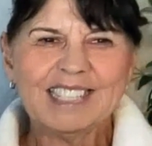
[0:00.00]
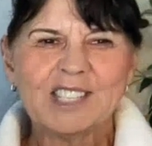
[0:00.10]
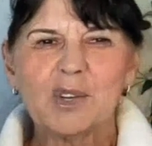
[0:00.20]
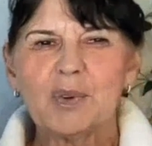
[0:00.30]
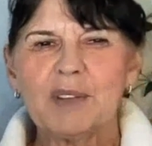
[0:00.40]

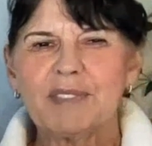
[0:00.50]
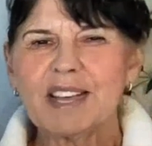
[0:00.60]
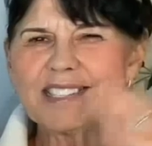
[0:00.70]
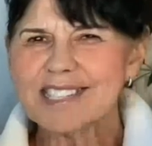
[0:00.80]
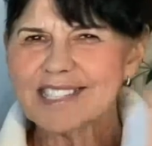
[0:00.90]
So if
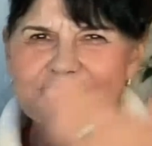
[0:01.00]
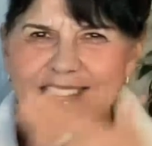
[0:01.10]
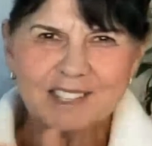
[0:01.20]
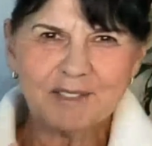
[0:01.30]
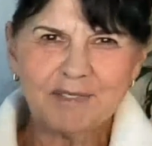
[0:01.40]
that just
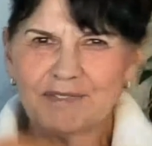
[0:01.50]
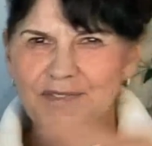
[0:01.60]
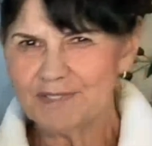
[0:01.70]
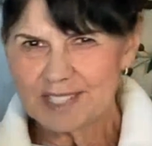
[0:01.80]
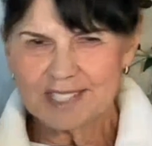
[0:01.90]
doesn't
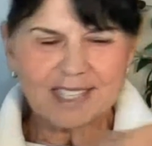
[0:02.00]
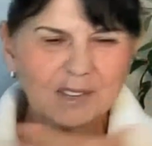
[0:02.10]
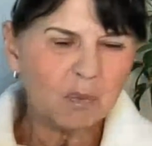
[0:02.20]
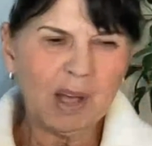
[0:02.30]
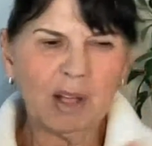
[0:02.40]

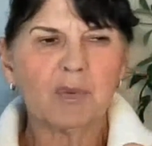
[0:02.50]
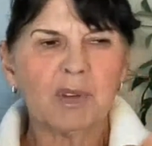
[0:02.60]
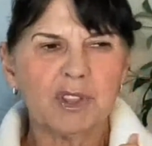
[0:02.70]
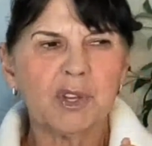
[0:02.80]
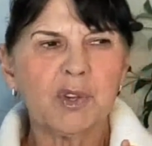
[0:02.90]
sit well
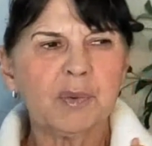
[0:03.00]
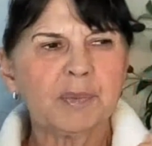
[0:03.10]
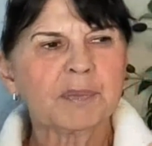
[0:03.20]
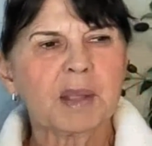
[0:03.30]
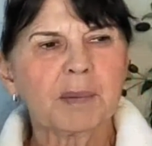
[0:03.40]
with
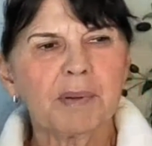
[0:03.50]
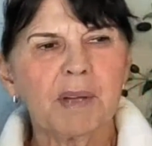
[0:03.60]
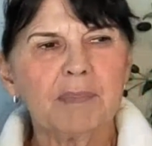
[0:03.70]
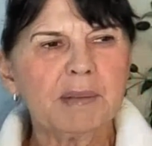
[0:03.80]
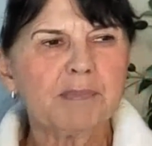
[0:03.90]
you,
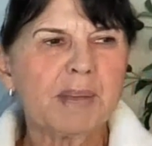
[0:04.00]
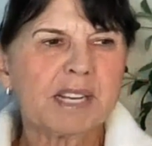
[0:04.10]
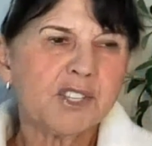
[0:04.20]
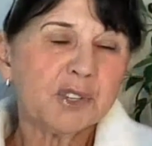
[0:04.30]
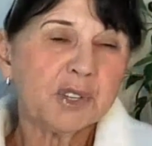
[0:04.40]
probably
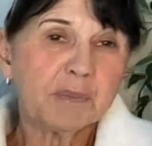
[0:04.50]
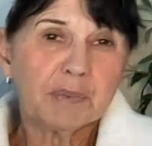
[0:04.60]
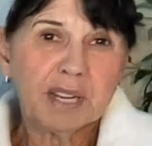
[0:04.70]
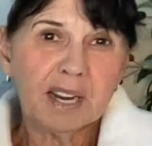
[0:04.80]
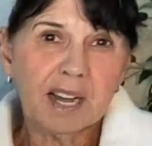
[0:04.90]
best you could
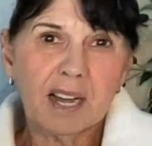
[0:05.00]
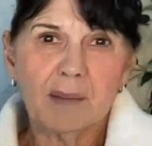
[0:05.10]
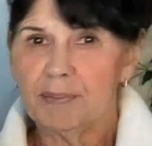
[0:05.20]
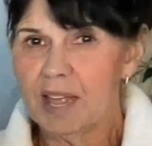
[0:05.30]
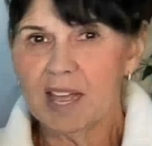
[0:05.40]
bring it
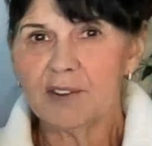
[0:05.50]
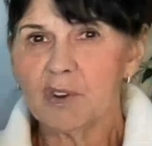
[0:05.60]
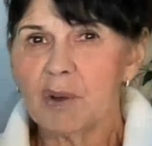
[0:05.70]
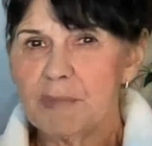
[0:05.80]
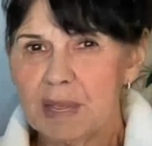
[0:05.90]
up,
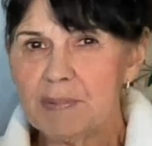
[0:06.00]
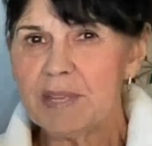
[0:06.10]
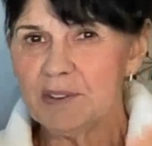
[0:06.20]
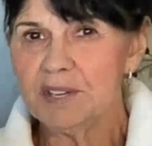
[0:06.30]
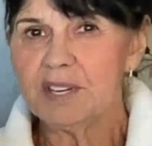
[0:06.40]
or
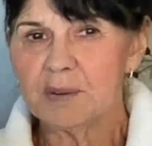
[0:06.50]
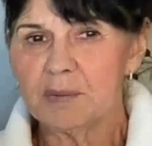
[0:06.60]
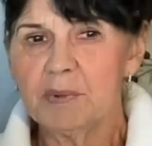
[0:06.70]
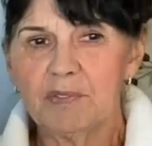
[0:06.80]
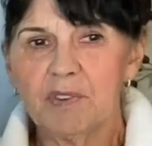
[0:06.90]
maybe you need
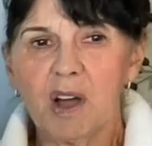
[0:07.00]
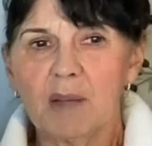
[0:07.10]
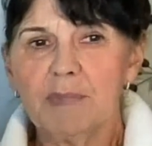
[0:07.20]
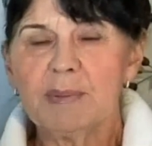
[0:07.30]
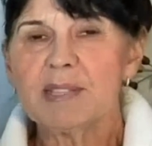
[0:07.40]
to move
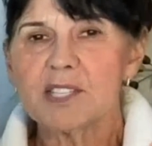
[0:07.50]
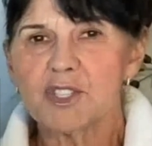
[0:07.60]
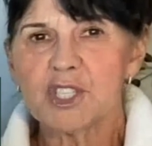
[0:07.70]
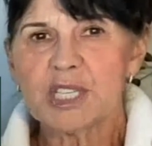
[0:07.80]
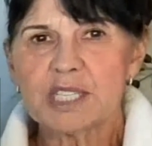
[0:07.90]
on. Maybe
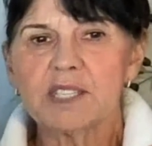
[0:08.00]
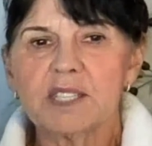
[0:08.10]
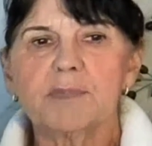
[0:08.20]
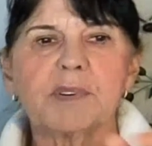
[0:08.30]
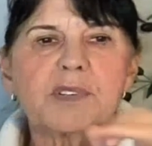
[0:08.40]
this just
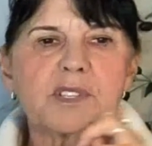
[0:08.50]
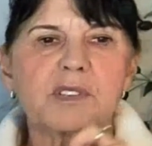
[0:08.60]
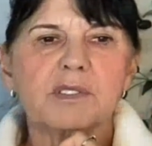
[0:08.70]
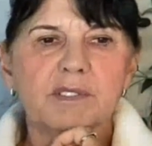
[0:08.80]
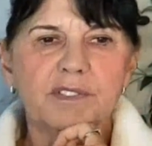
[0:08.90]
isn't the
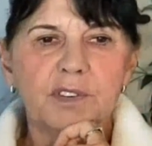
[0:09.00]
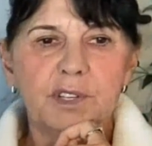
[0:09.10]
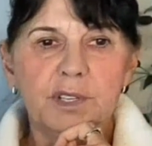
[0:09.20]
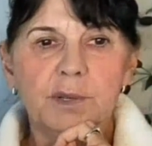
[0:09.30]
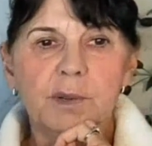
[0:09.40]
person for
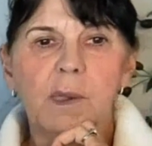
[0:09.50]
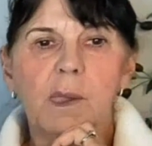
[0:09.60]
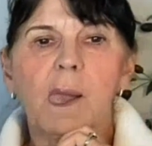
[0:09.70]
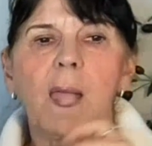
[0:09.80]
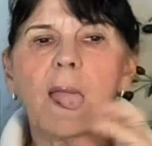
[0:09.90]
you.
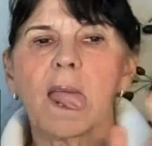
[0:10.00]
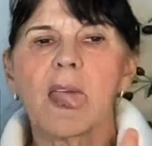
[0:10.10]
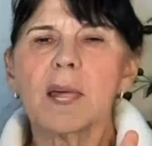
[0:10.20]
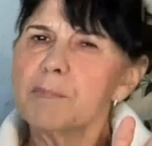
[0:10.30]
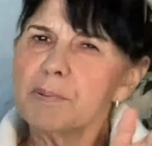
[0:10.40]

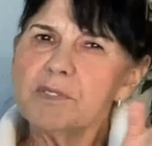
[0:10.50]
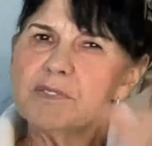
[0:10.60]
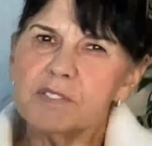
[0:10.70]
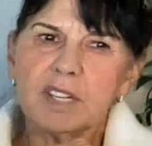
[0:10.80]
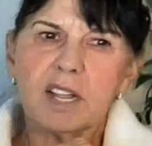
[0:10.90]

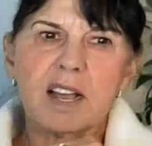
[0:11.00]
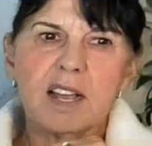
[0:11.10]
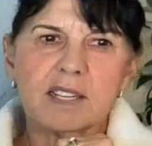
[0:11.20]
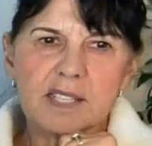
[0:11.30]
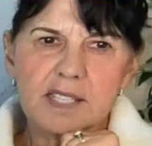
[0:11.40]
Proof of
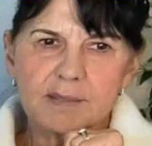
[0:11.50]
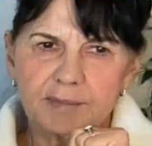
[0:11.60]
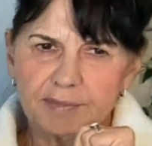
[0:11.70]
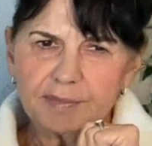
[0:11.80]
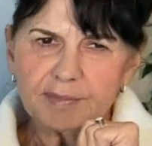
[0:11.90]

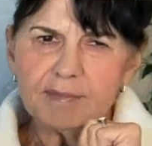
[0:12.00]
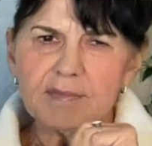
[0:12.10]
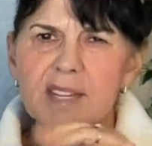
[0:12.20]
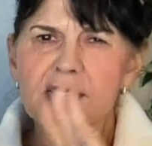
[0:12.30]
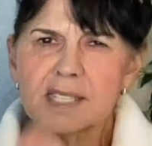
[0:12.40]
alliance.
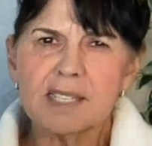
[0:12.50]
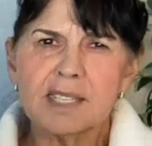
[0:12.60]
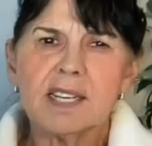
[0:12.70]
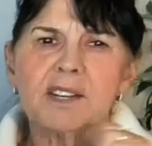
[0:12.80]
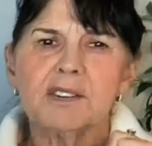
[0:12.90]
Do
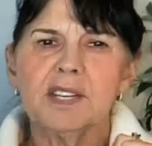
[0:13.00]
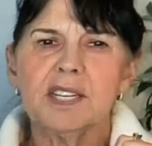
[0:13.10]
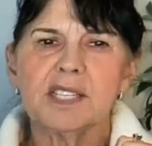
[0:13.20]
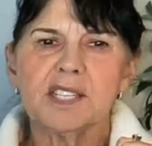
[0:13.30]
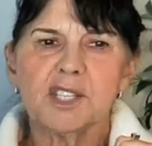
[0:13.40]
they take your
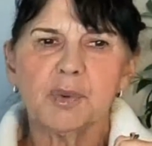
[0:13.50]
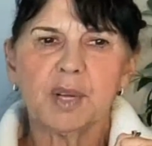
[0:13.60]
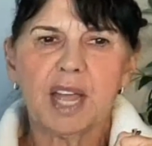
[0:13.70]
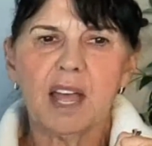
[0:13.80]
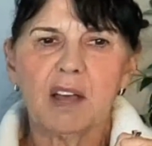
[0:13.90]
needs into
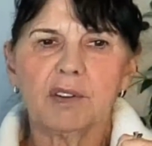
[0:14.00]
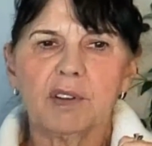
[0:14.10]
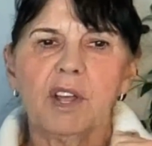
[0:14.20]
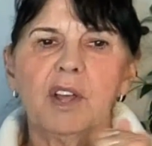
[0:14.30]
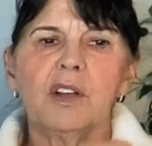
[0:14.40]

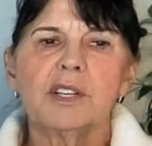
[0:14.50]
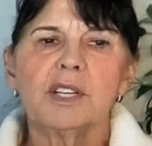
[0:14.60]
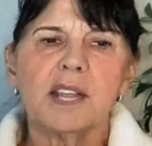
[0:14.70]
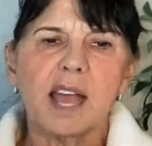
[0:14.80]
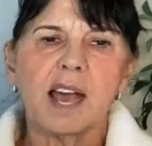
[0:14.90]
account, or
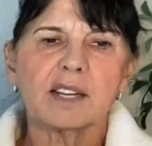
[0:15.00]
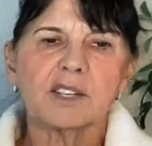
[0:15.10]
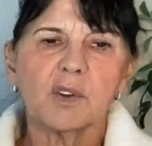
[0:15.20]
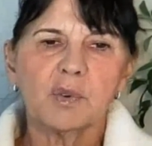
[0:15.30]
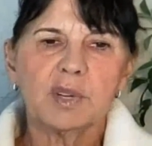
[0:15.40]
do they
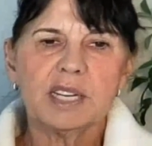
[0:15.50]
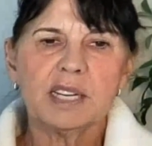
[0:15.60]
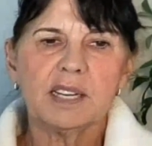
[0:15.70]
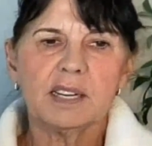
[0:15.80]
act only